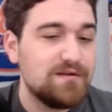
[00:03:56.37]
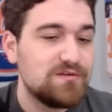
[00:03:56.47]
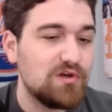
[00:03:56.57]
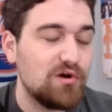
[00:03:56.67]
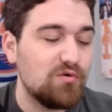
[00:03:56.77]

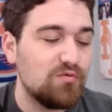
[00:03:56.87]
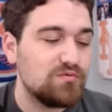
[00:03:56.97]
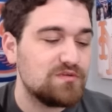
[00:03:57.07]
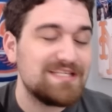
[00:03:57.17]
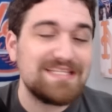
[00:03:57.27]
So
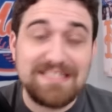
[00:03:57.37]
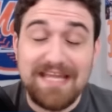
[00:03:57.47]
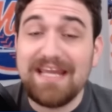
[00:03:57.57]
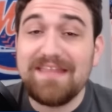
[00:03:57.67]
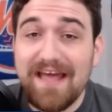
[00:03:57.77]
to
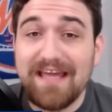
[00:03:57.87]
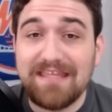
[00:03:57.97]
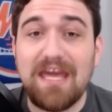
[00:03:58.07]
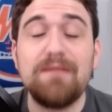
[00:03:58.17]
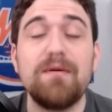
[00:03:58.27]
stay in that
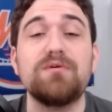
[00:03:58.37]
game,